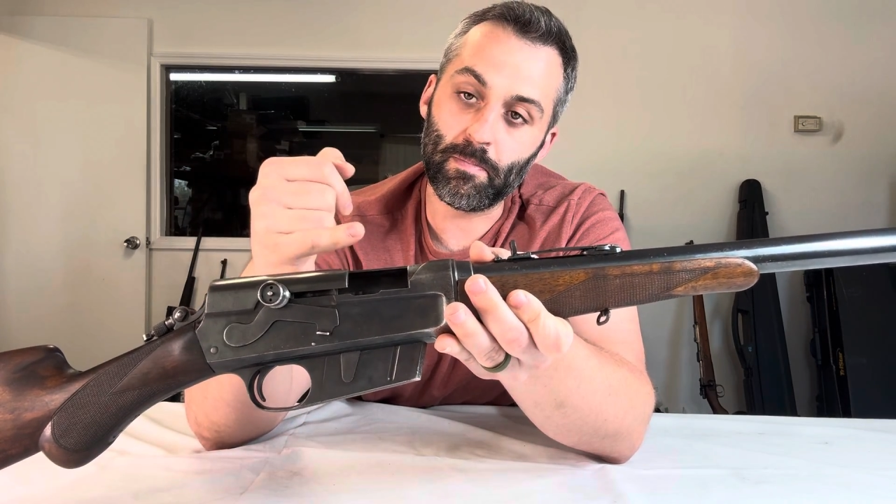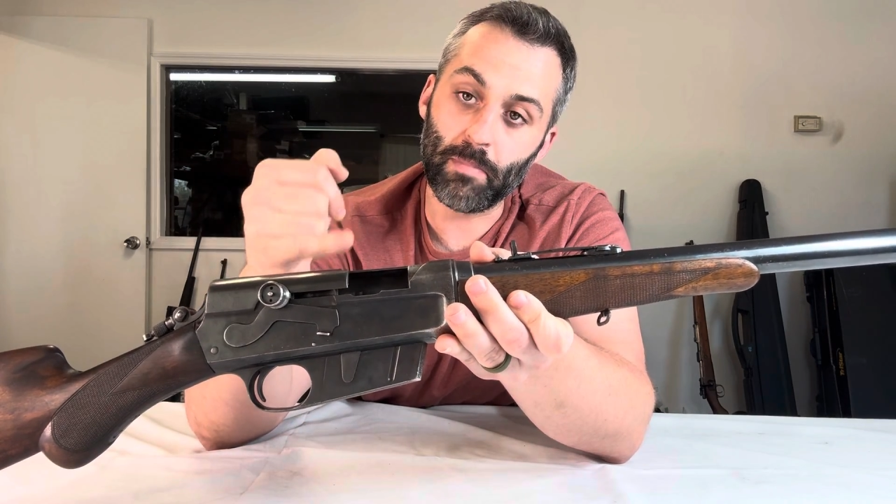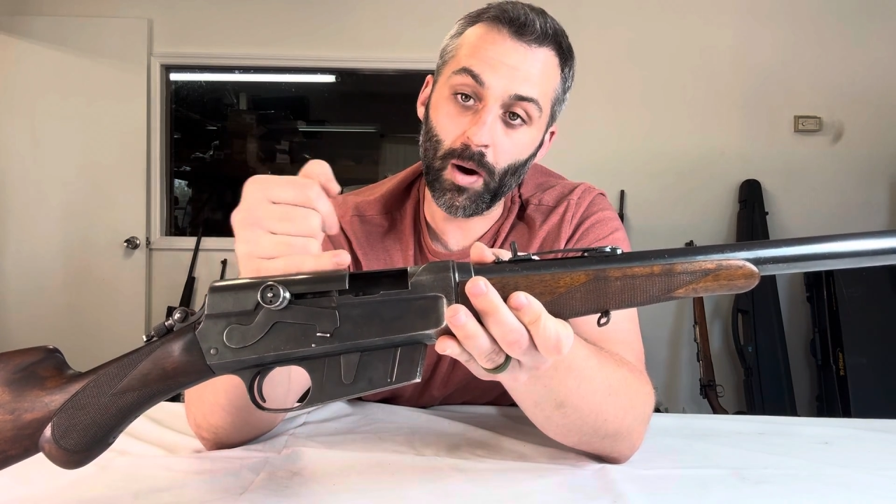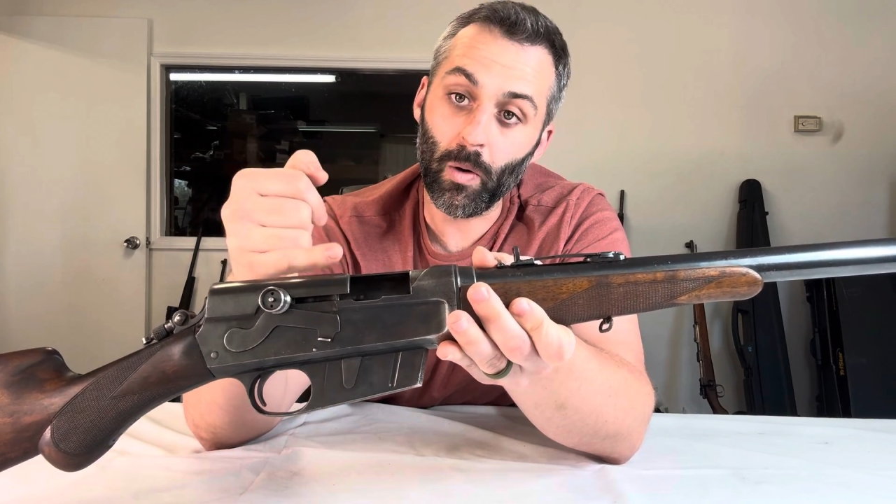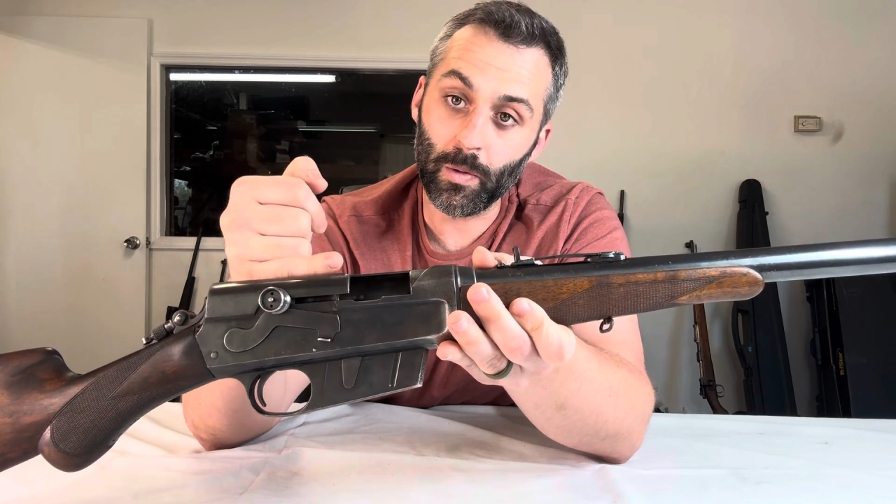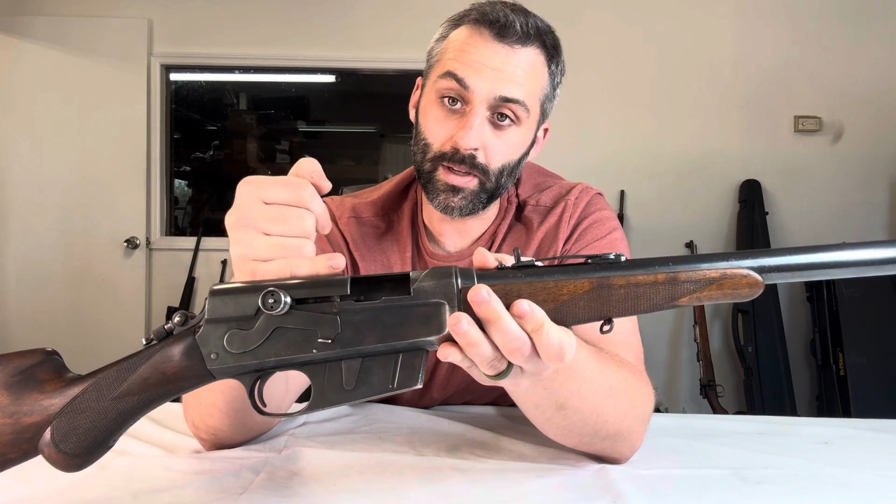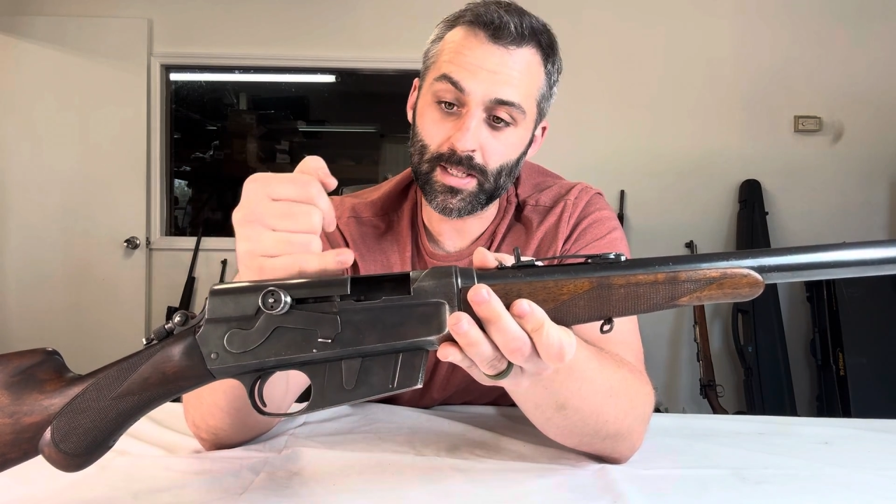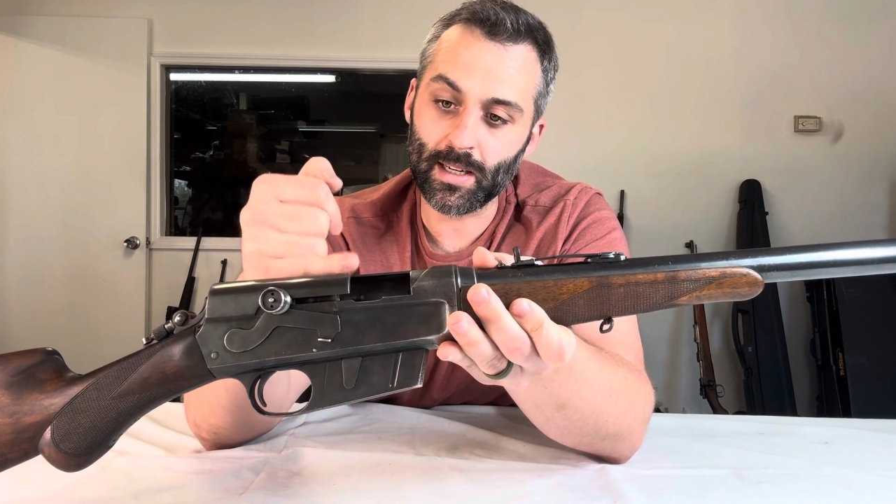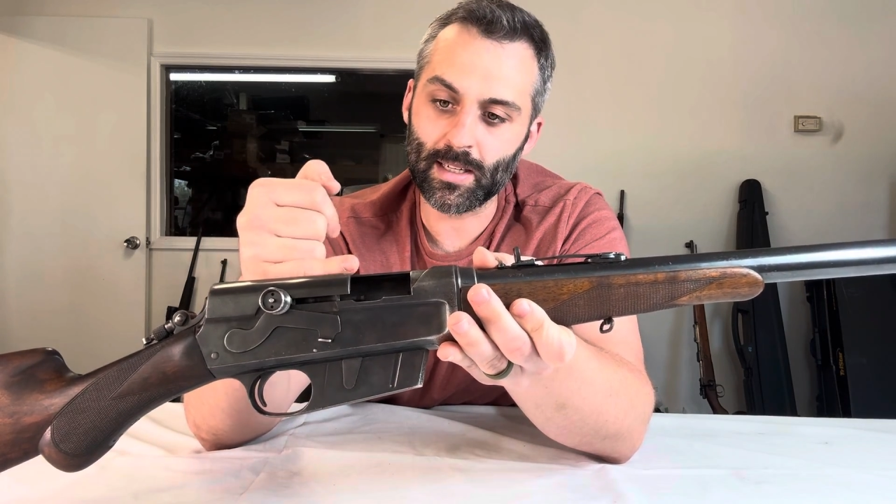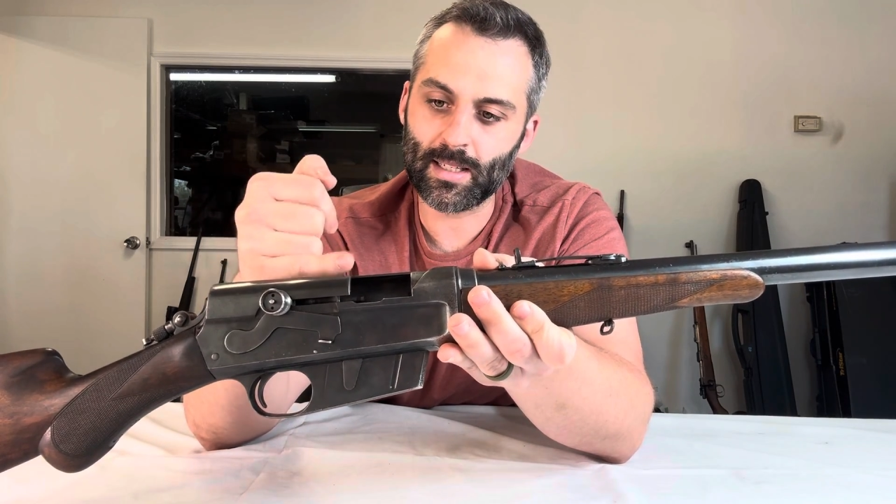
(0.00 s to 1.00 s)
bolt
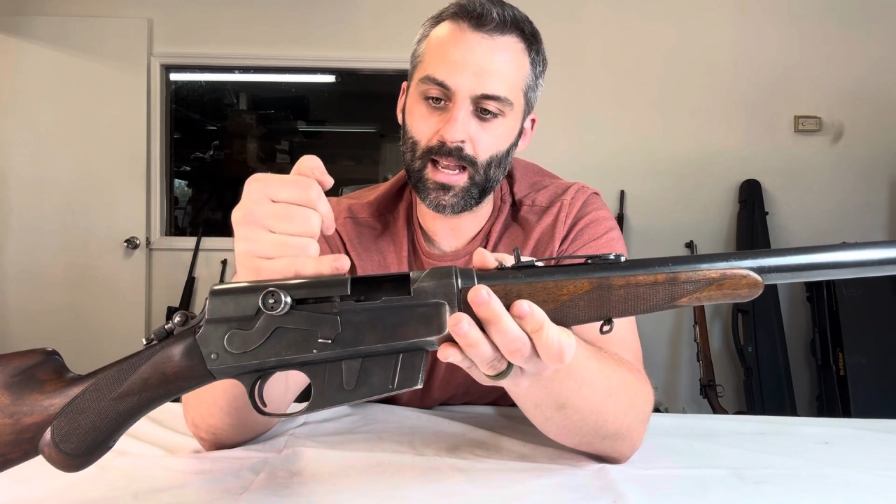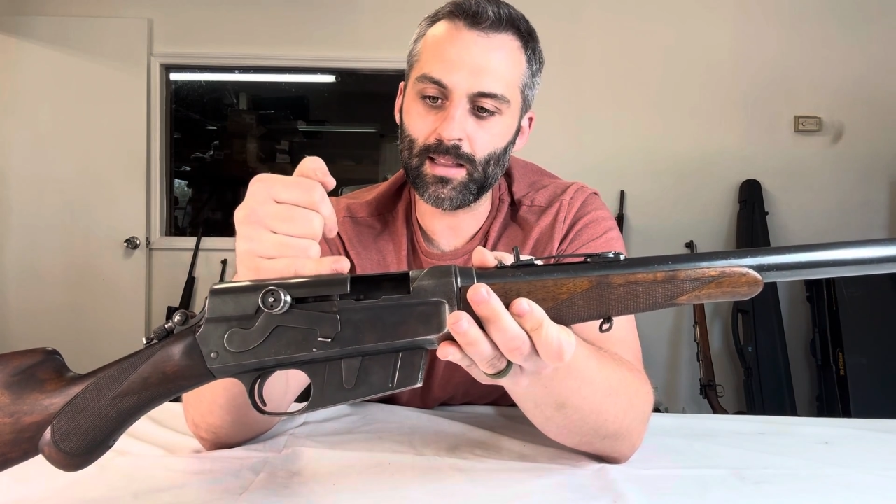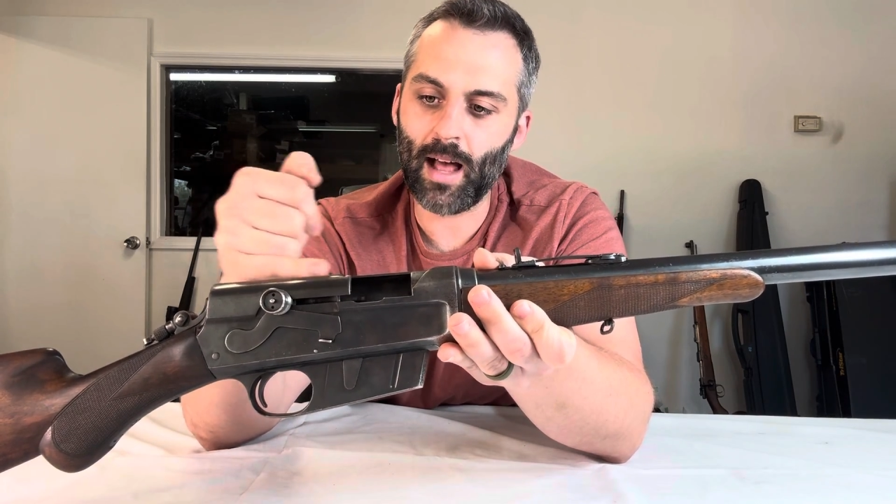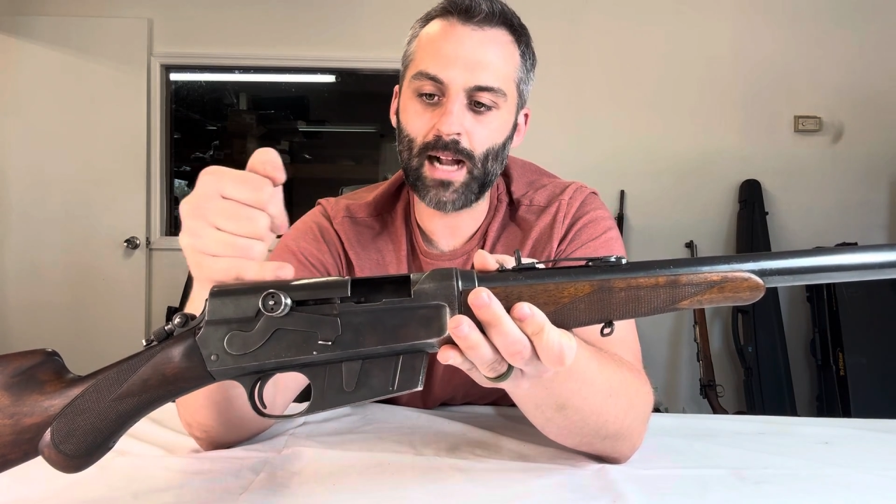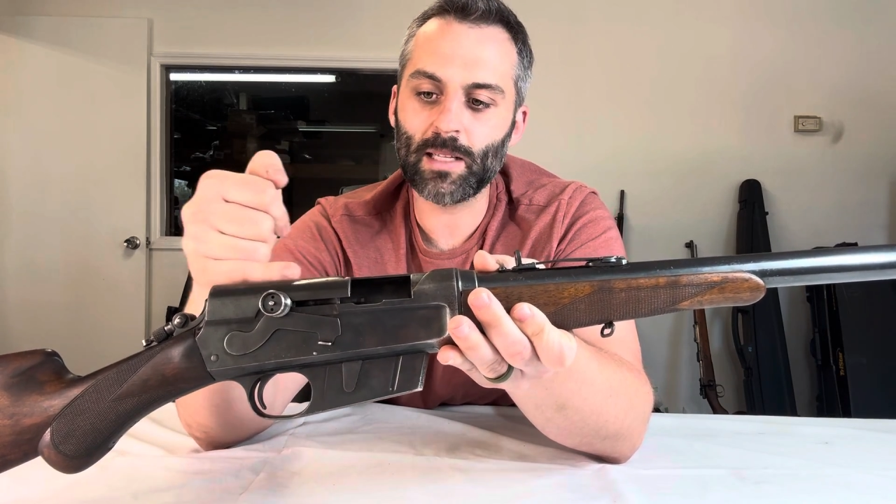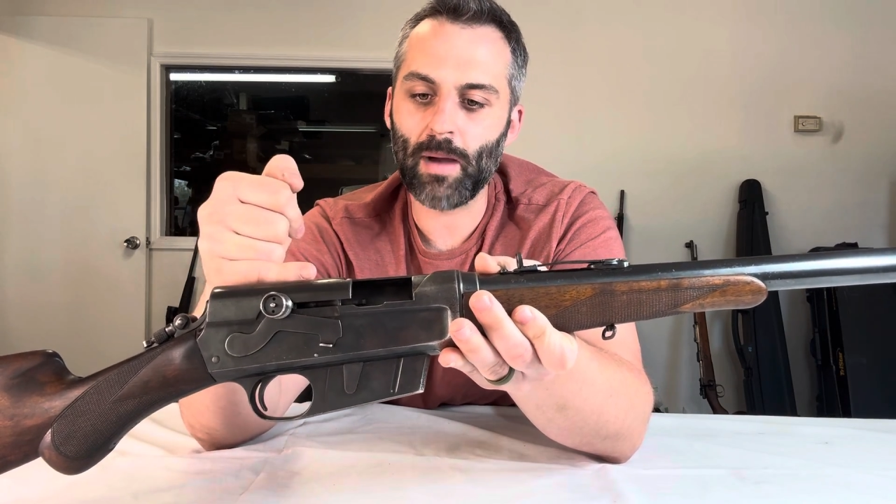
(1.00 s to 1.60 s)
is going to stay locked